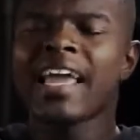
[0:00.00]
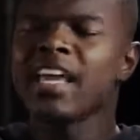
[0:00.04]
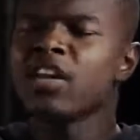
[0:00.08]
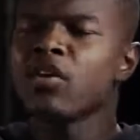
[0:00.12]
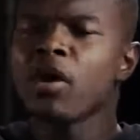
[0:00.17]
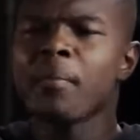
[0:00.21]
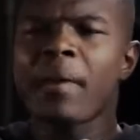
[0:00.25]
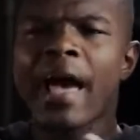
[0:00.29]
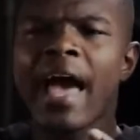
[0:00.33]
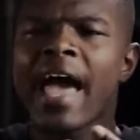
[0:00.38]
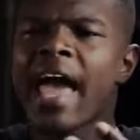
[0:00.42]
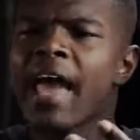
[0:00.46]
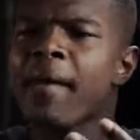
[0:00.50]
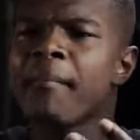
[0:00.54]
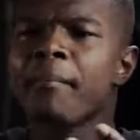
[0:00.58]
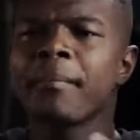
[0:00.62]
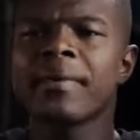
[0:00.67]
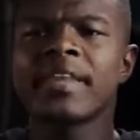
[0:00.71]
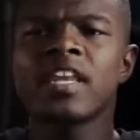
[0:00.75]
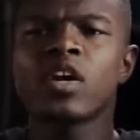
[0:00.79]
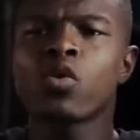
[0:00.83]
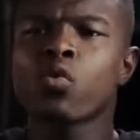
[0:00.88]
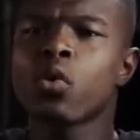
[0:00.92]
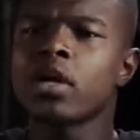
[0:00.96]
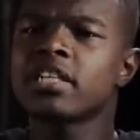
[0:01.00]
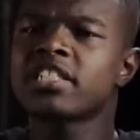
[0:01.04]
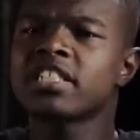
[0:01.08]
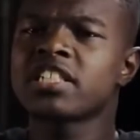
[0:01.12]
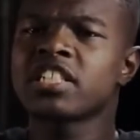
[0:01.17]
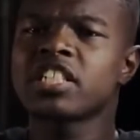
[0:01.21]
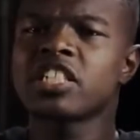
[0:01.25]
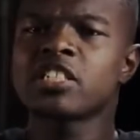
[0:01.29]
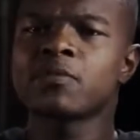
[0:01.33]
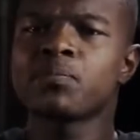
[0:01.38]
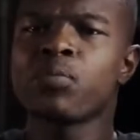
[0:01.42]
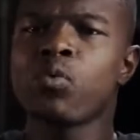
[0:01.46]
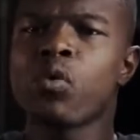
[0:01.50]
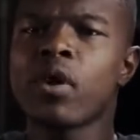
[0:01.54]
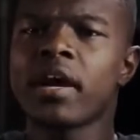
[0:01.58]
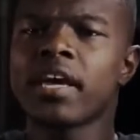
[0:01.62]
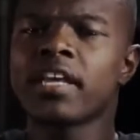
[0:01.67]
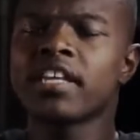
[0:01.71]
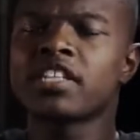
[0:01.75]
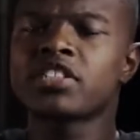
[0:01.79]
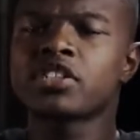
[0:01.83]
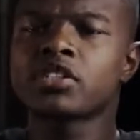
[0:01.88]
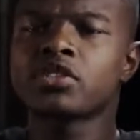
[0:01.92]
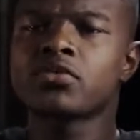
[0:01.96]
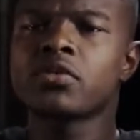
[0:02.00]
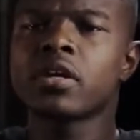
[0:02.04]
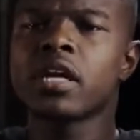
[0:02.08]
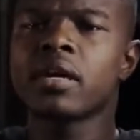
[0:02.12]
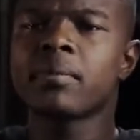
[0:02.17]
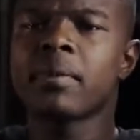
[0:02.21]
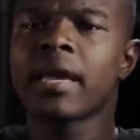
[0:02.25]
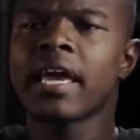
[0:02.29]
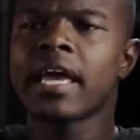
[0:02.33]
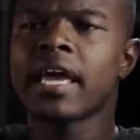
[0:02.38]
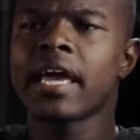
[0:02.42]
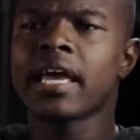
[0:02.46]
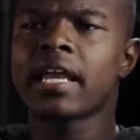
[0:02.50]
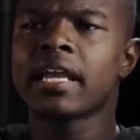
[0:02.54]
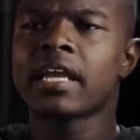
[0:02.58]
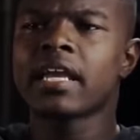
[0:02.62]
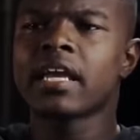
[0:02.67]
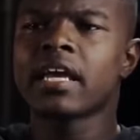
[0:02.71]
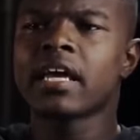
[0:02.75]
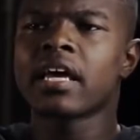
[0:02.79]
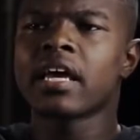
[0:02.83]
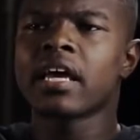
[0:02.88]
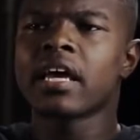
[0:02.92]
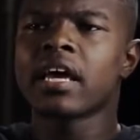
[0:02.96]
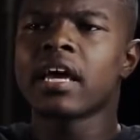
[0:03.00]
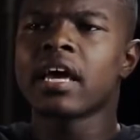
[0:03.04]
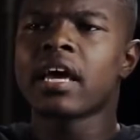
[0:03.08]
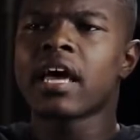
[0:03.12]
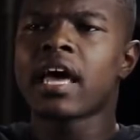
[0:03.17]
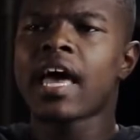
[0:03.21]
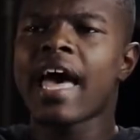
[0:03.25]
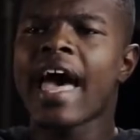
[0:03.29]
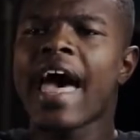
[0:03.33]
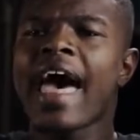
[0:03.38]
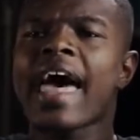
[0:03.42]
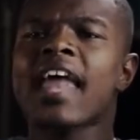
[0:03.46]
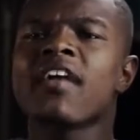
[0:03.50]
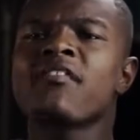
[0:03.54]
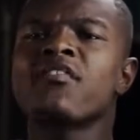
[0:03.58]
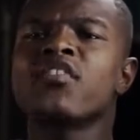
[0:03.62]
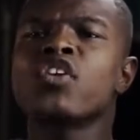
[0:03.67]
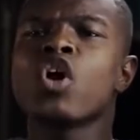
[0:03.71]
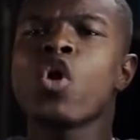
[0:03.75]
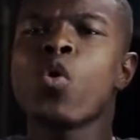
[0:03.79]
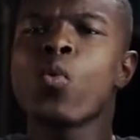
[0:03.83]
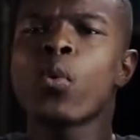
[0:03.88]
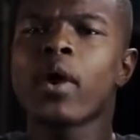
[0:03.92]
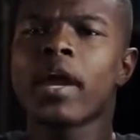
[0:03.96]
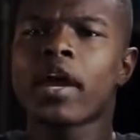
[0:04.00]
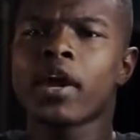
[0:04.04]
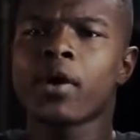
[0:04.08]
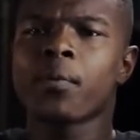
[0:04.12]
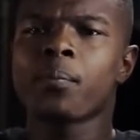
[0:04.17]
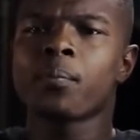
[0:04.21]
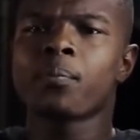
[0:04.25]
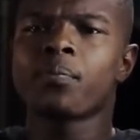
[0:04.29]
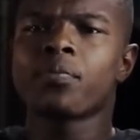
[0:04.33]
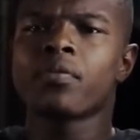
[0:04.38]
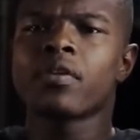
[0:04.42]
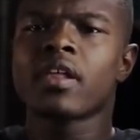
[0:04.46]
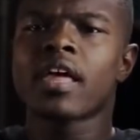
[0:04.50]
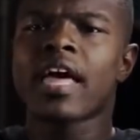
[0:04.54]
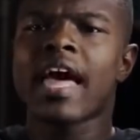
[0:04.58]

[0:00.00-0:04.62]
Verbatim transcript: I you know I had many questions at this point in this dream, and out of nowhere,